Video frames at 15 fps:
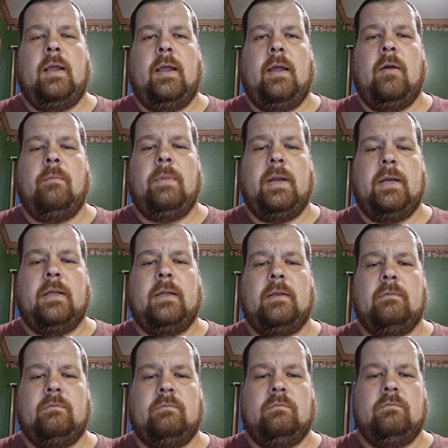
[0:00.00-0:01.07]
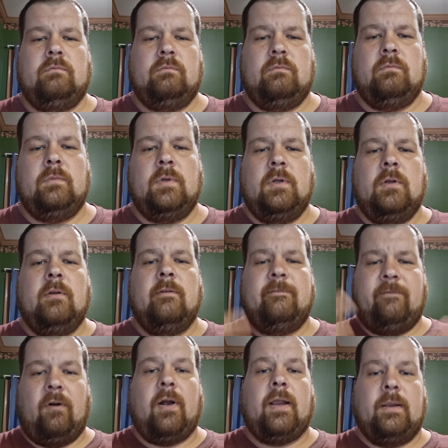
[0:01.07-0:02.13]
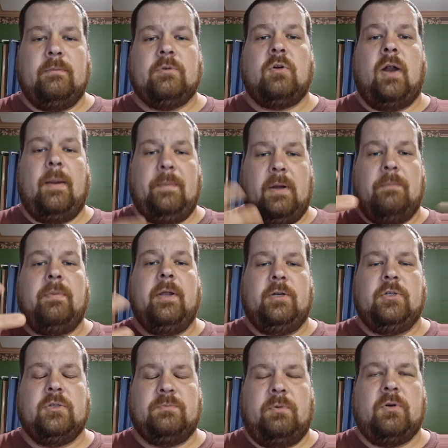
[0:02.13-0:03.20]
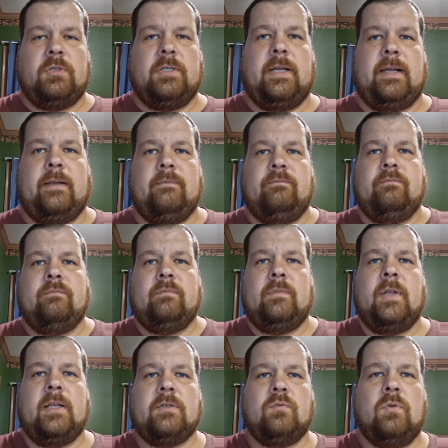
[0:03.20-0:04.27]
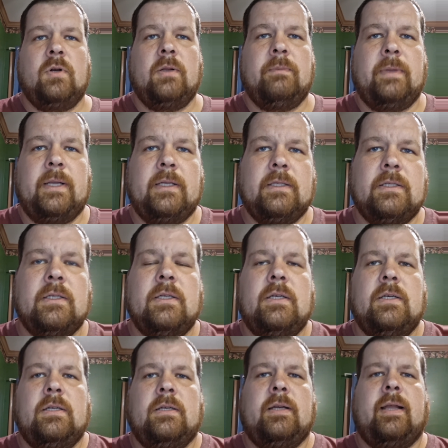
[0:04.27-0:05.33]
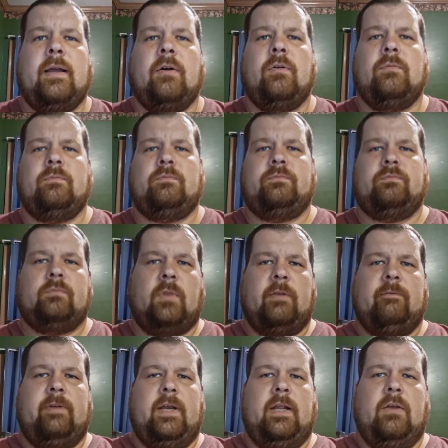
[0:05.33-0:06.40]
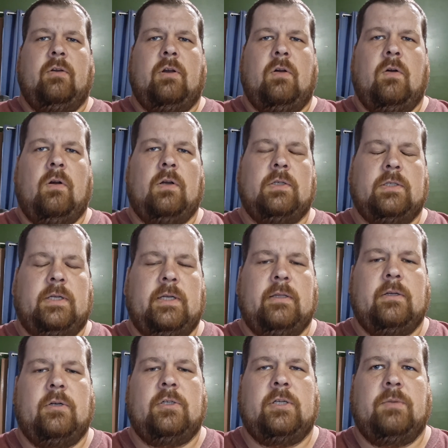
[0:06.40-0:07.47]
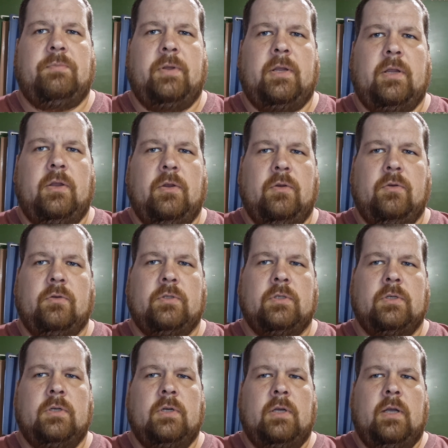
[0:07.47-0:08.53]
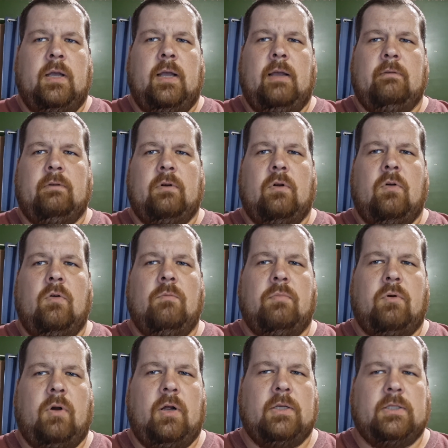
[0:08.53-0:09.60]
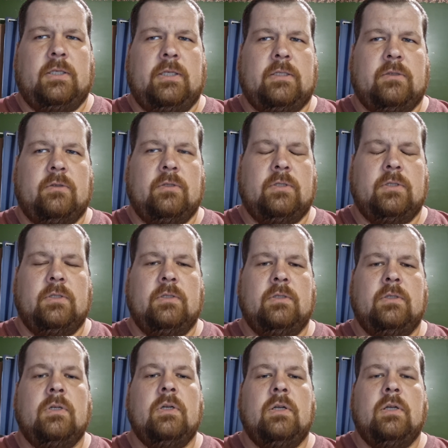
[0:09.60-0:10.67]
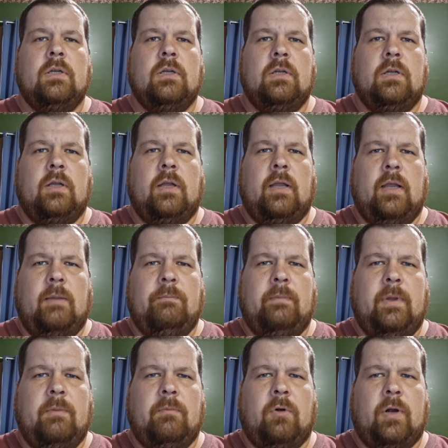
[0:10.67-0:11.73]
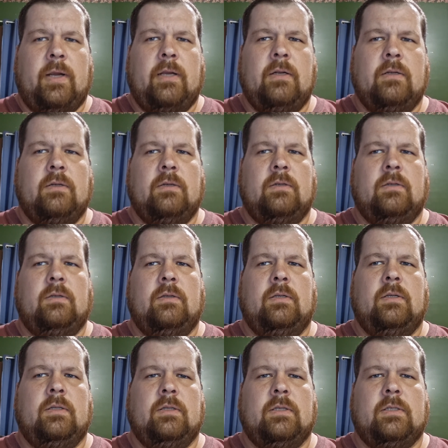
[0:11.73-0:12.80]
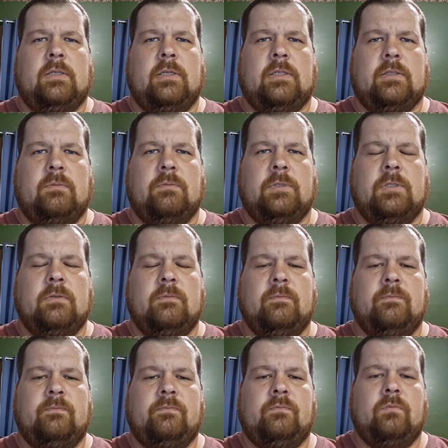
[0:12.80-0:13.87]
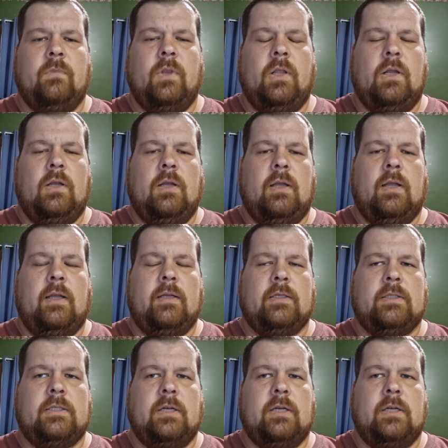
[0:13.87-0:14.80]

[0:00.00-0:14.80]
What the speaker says: how many frames or how many pictures per second. That's what it means. Now, video cards and their GPUs have their own processors and memory in the systems. And